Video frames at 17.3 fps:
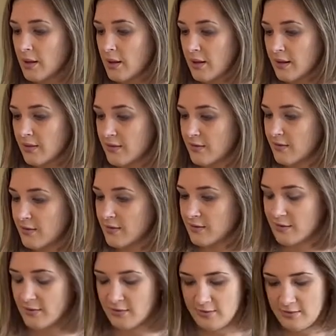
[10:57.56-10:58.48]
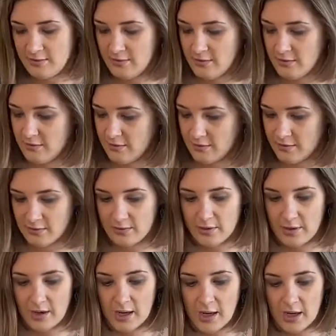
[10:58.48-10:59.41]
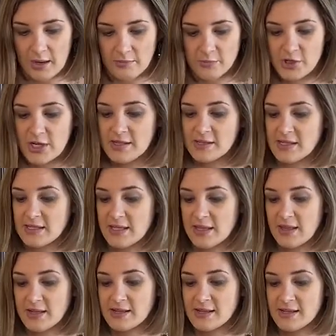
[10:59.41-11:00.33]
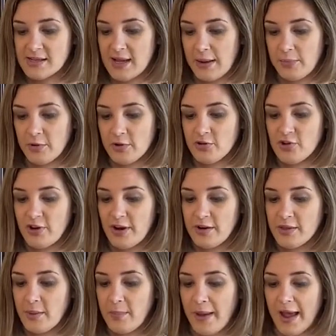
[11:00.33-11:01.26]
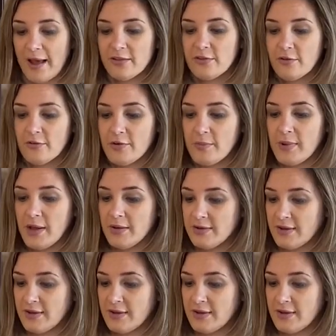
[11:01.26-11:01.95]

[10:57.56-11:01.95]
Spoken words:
it's Jesus and the disciples shared the Passover meal